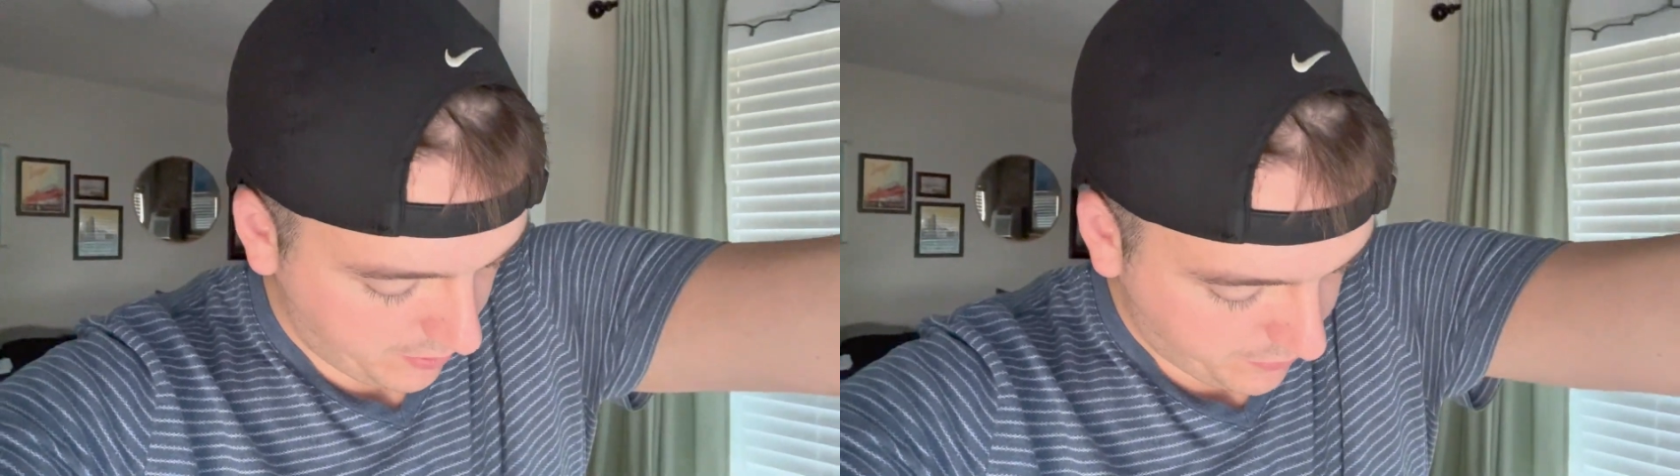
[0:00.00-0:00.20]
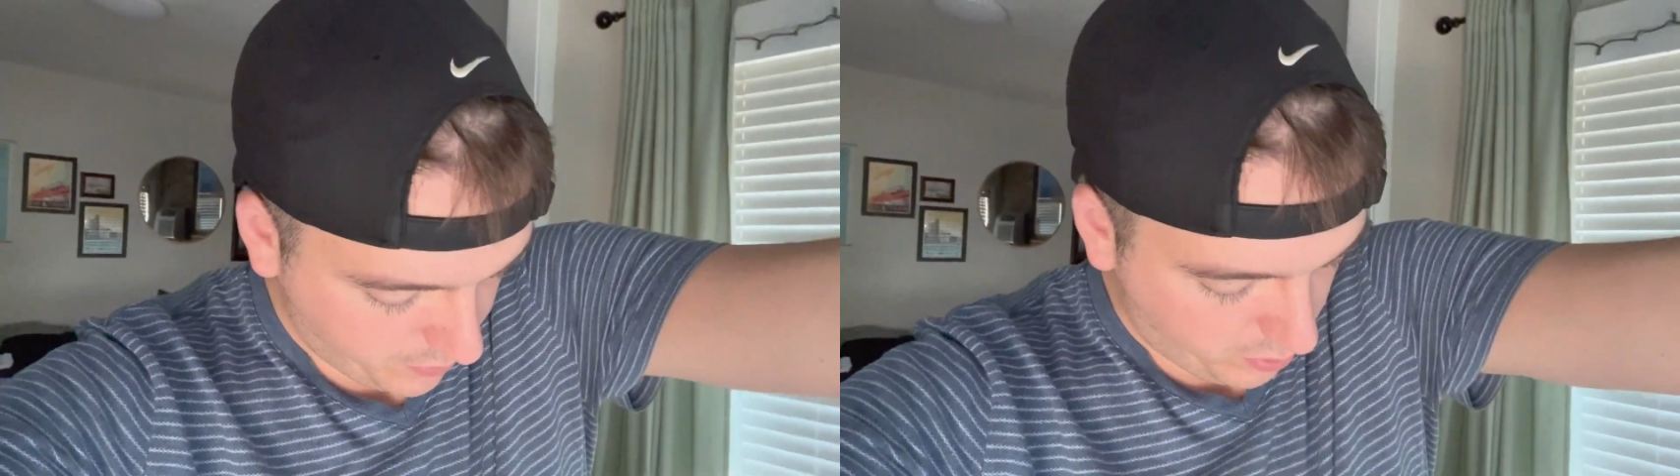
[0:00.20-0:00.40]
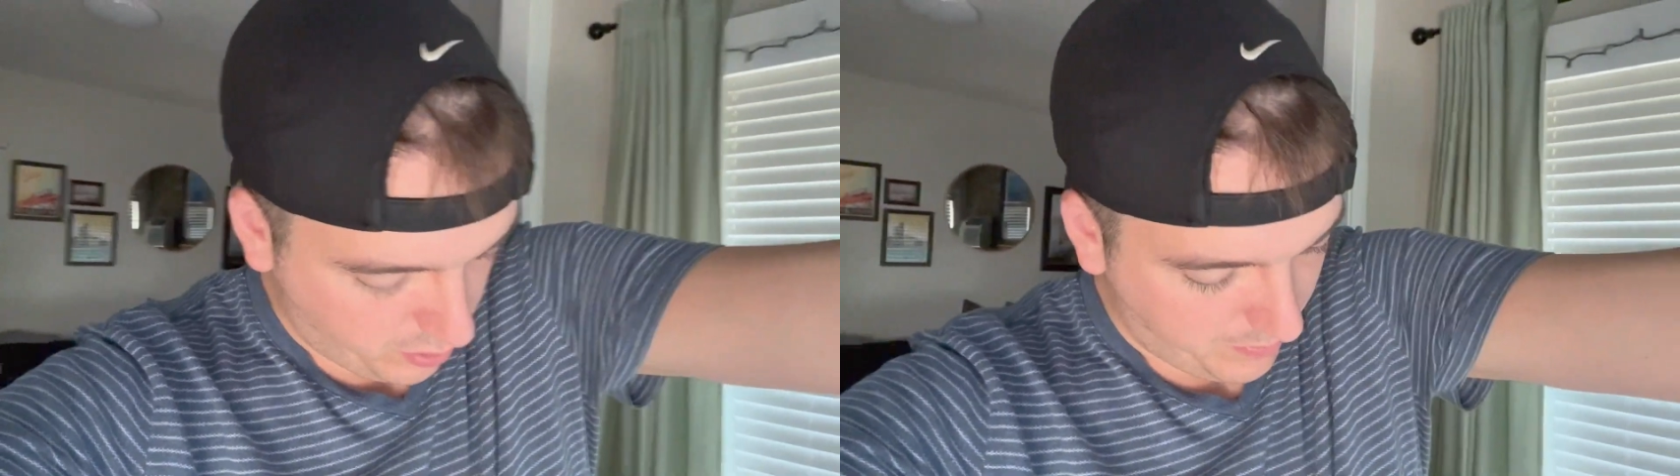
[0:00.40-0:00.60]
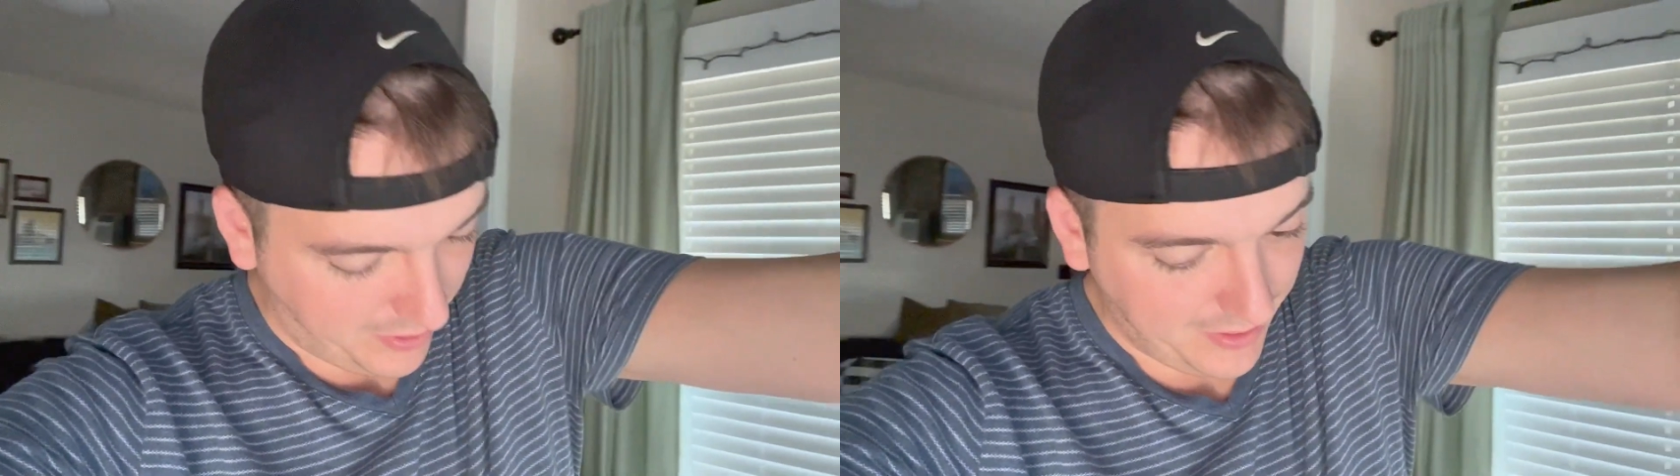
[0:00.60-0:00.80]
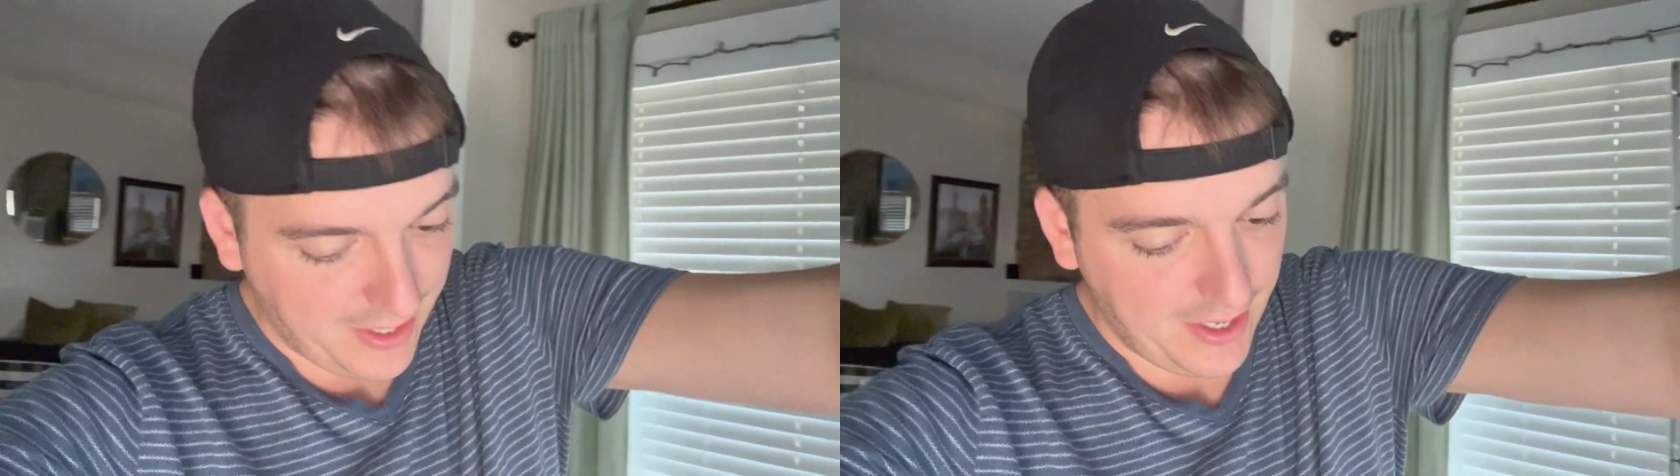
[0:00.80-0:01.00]
for my
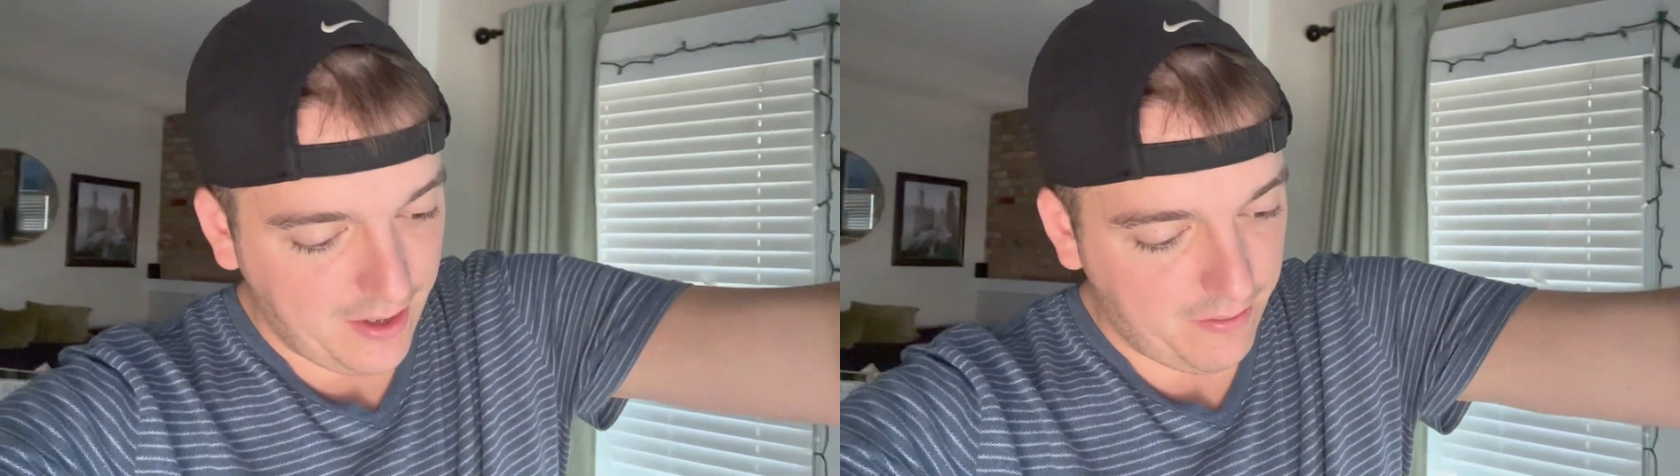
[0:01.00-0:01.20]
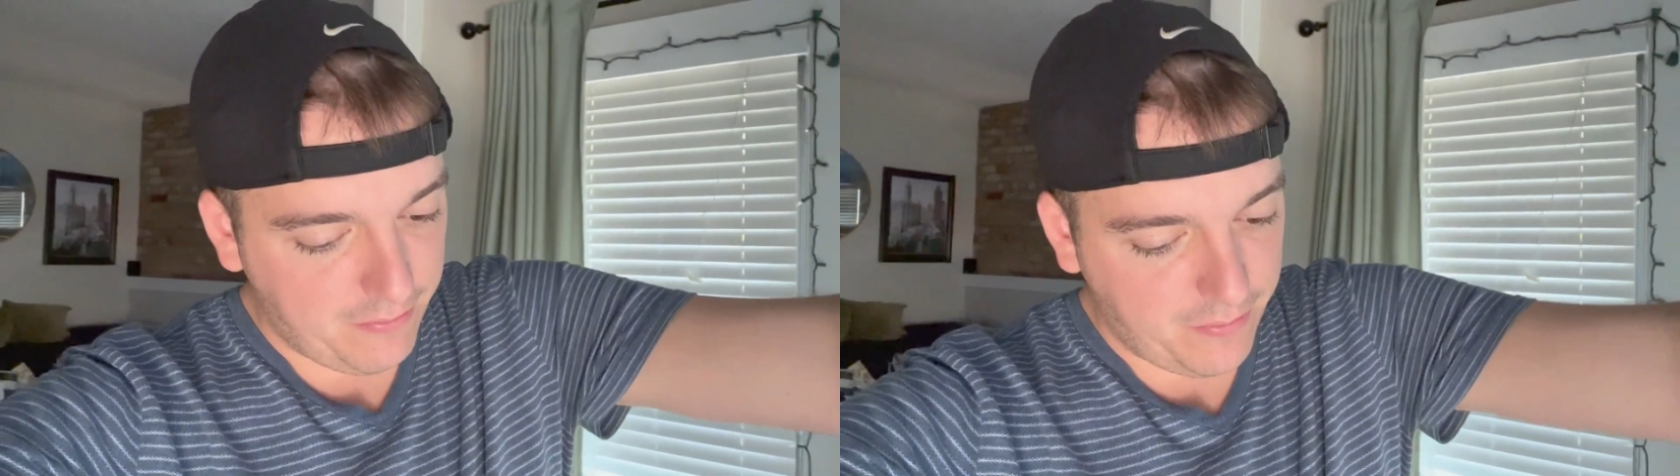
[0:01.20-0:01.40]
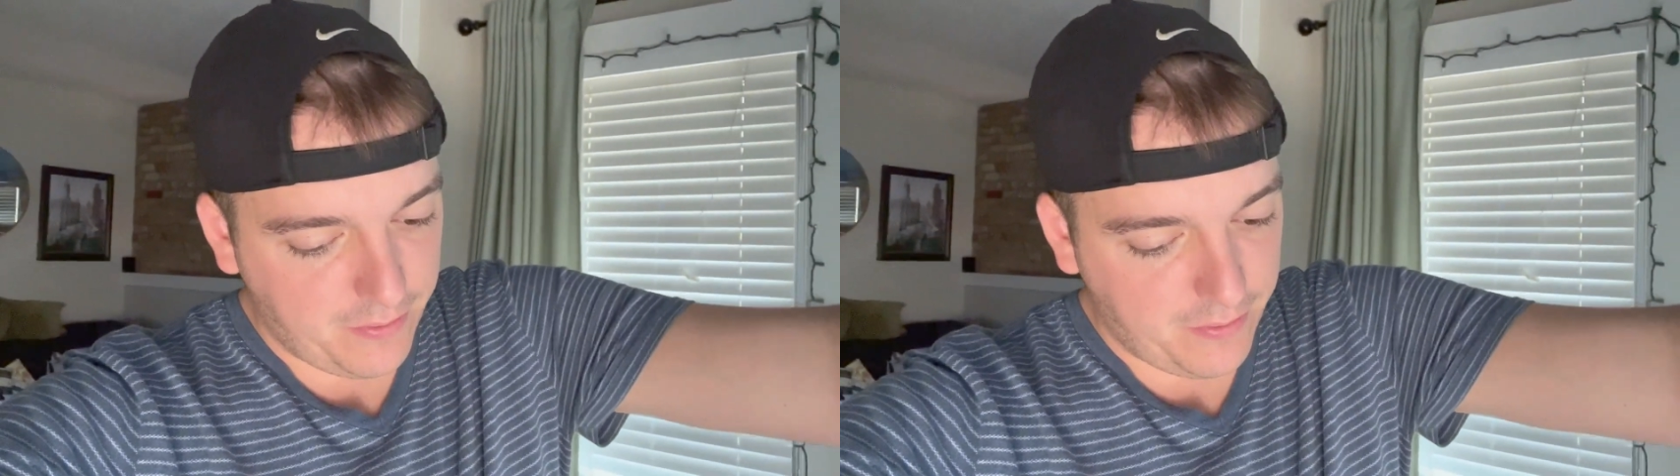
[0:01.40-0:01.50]
leave,